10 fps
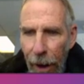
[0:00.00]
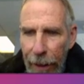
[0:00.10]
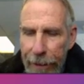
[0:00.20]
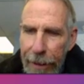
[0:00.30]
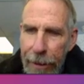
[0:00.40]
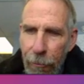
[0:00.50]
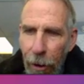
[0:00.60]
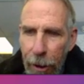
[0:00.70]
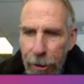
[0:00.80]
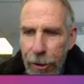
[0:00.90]
I did
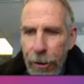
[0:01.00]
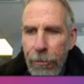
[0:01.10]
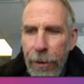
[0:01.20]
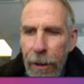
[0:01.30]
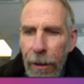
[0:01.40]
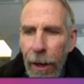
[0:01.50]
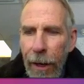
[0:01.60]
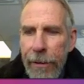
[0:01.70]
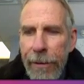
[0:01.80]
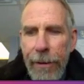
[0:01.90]
want you to
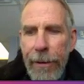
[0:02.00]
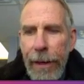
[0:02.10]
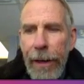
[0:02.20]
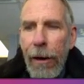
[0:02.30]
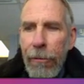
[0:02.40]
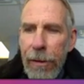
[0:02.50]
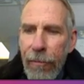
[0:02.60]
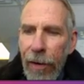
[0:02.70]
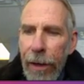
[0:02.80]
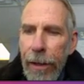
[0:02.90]
realize that I was
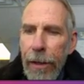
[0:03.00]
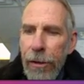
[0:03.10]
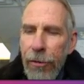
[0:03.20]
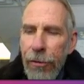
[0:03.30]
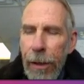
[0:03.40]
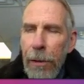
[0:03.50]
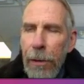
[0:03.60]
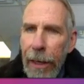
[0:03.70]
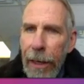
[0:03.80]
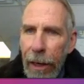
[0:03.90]
very extremely
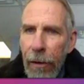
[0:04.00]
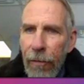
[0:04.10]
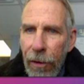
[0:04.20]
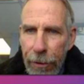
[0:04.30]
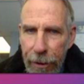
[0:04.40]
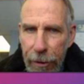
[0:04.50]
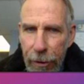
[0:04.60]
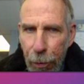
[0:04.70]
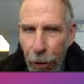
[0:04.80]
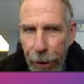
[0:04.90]
careful at this
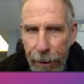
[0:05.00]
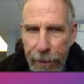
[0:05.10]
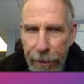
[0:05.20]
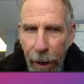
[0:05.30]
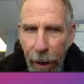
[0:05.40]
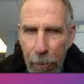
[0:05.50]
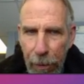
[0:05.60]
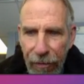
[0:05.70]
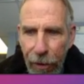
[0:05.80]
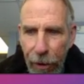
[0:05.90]
point in time
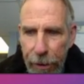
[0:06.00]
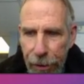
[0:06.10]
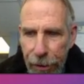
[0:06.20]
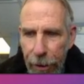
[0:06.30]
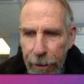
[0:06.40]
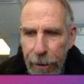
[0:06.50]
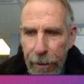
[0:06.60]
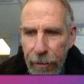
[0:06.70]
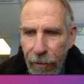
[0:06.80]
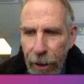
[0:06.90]
before I started
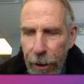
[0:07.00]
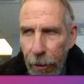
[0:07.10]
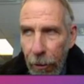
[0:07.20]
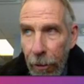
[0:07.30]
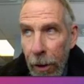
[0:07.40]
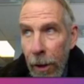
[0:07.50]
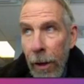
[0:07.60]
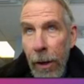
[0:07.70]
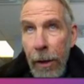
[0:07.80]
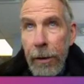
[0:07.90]
this video
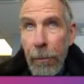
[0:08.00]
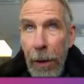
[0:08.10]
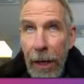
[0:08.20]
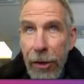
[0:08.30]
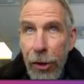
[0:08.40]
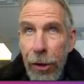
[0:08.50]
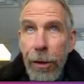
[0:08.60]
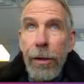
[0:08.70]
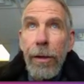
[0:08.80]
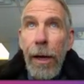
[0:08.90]
to make
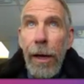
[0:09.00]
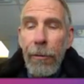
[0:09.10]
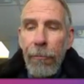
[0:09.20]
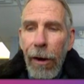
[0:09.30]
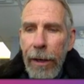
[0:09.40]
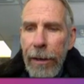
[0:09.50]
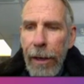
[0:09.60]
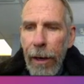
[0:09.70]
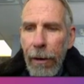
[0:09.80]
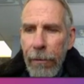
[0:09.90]
sure and write
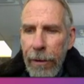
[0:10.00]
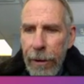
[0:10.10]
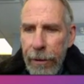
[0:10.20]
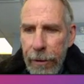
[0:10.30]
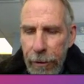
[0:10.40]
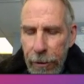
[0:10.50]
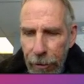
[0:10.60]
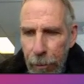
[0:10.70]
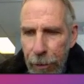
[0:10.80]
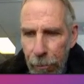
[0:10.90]
down in the
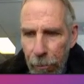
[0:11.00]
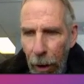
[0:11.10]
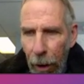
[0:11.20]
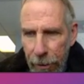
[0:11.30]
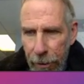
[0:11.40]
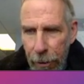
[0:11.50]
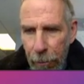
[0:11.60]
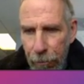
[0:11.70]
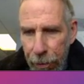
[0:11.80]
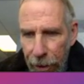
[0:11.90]
description box a
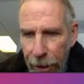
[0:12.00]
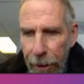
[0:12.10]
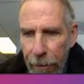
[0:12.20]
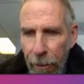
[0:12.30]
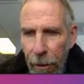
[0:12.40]
complete